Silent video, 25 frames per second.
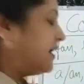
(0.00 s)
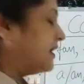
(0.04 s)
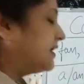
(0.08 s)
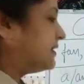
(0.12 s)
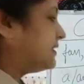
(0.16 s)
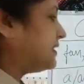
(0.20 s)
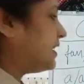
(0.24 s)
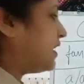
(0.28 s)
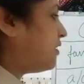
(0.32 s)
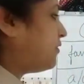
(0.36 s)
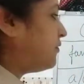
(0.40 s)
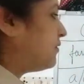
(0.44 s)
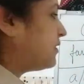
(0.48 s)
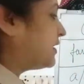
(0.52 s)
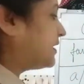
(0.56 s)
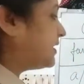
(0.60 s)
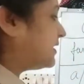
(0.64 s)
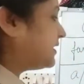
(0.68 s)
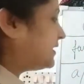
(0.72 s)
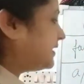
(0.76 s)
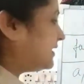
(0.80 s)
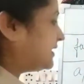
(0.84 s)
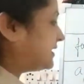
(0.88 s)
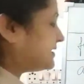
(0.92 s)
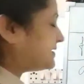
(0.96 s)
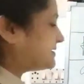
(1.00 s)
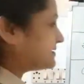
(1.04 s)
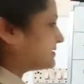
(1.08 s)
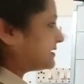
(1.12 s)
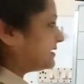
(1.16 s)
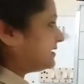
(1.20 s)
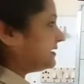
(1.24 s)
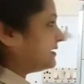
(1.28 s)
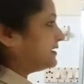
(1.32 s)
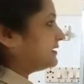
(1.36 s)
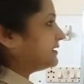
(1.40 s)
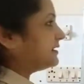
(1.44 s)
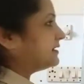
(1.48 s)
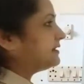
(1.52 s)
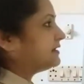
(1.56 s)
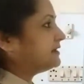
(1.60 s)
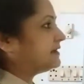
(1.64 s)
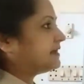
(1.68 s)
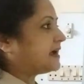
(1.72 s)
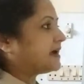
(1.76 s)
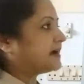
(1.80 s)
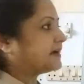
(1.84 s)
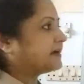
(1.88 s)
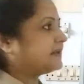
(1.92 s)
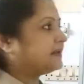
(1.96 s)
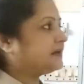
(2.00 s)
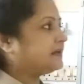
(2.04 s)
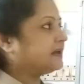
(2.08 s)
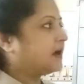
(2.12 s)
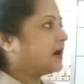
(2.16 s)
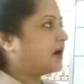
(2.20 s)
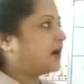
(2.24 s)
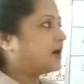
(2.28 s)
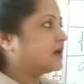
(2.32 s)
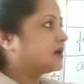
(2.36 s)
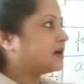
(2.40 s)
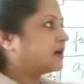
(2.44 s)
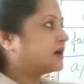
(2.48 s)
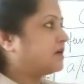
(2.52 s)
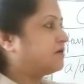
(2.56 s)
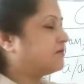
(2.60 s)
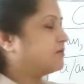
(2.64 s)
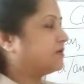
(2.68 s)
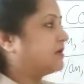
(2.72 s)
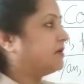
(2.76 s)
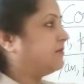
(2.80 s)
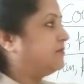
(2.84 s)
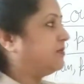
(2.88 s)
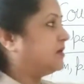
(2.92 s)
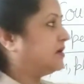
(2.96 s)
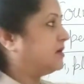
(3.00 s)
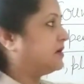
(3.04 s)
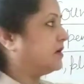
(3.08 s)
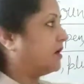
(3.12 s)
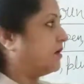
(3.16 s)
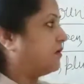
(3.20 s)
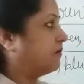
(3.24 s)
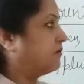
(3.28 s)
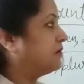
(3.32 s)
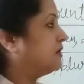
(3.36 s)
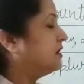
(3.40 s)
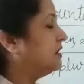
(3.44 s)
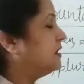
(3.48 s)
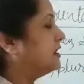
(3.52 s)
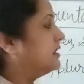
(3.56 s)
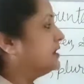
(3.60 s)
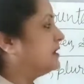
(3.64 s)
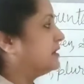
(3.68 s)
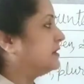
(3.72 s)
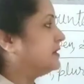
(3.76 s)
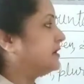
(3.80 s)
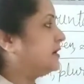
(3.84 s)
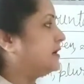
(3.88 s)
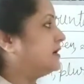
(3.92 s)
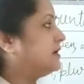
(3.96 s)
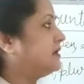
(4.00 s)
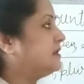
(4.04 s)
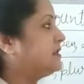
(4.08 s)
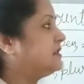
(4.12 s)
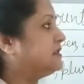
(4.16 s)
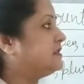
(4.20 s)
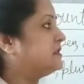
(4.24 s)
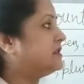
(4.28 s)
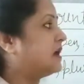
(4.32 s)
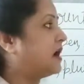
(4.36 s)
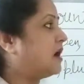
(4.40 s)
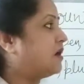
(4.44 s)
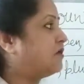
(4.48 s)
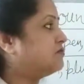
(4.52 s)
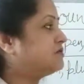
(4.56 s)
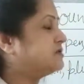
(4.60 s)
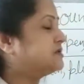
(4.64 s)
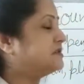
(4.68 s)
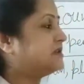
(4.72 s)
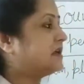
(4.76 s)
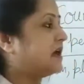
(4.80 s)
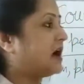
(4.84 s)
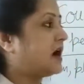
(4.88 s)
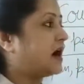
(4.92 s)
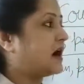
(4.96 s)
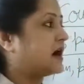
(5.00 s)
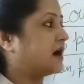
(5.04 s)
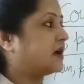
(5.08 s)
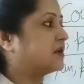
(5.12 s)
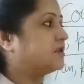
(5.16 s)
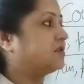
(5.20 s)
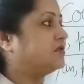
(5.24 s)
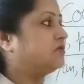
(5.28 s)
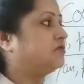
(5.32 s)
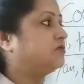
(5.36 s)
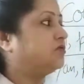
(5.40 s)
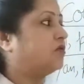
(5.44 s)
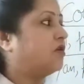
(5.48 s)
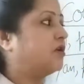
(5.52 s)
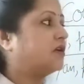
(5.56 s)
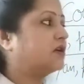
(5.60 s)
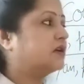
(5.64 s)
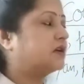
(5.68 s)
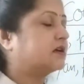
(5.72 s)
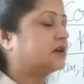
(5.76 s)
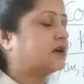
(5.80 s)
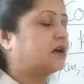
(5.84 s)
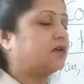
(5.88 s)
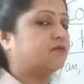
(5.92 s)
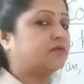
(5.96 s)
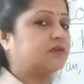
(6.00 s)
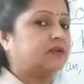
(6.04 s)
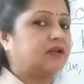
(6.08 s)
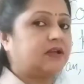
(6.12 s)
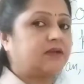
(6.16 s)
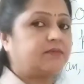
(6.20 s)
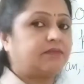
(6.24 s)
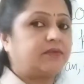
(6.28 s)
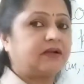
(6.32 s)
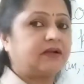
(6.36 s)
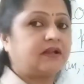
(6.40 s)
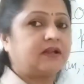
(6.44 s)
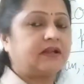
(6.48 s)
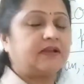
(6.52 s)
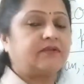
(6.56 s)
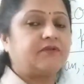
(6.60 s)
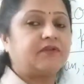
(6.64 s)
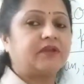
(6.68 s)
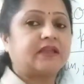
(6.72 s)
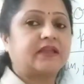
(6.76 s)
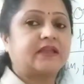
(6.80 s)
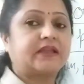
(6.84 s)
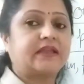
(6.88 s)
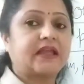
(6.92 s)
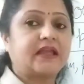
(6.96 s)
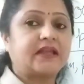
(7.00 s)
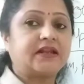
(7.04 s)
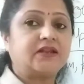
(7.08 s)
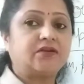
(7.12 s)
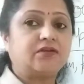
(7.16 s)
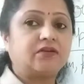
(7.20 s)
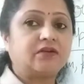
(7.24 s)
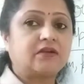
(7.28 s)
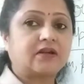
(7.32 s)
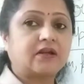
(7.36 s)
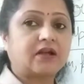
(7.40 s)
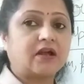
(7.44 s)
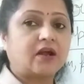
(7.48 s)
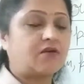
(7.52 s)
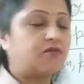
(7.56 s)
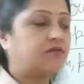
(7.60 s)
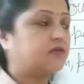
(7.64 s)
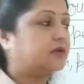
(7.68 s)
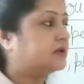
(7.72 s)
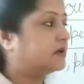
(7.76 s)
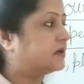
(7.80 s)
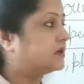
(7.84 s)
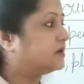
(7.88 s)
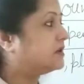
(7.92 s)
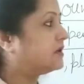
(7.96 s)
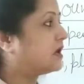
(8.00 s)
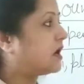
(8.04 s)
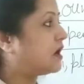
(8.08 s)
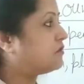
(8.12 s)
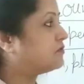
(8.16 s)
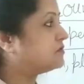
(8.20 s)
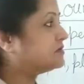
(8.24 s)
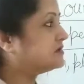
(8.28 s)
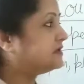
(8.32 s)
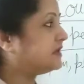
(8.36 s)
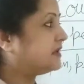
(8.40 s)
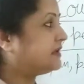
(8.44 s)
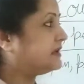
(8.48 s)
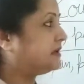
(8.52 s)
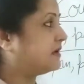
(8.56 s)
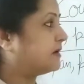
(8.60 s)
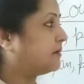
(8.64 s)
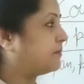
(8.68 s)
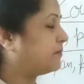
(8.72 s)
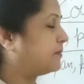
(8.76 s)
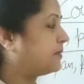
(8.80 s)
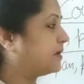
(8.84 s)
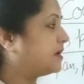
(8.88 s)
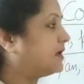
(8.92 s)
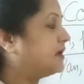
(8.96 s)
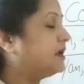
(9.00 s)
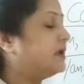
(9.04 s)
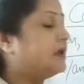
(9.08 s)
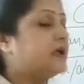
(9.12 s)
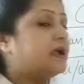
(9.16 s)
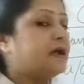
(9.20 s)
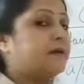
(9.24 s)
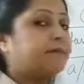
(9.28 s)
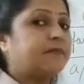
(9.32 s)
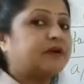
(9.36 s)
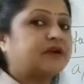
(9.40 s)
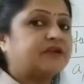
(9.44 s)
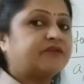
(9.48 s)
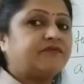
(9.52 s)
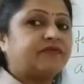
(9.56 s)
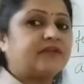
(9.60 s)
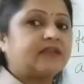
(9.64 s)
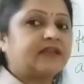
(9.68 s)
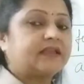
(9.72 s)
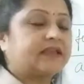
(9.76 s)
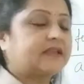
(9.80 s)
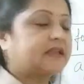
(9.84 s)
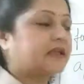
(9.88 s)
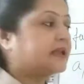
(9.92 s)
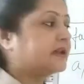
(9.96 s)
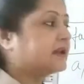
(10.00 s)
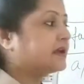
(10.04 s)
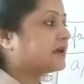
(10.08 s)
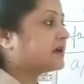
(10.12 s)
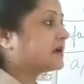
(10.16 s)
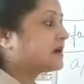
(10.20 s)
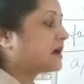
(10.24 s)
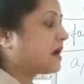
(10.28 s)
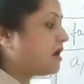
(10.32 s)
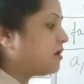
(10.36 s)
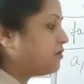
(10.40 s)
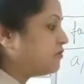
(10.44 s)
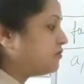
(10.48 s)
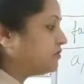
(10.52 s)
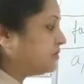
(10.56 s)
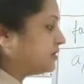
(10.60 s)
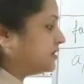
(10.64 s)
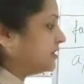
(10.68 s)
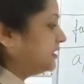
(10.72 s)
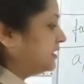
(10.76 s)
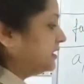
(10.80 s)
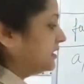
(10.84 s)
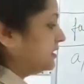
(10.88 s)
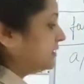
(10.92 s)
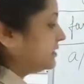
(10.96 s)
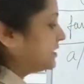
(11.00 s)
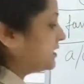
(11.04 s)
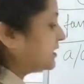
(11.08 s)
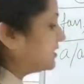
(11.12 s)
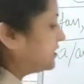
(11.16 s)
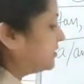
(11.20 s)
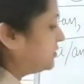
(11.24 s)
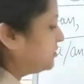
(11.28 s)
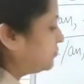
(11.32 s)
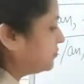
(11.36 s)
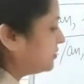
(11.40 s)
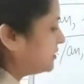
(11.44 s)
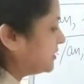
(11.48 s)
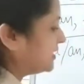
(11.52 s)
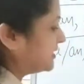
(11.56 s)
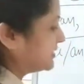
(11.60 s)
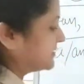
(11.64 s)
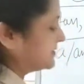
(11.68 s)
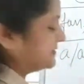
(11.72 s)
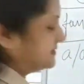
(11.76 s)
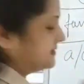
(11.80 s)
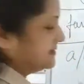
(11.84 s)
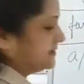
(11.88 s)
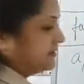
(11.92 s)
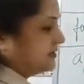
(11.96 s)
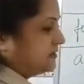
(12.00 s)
now here it is clear that in uncountable noun, the nouns are not countable. We cannot count the nouns in number, but we can count the units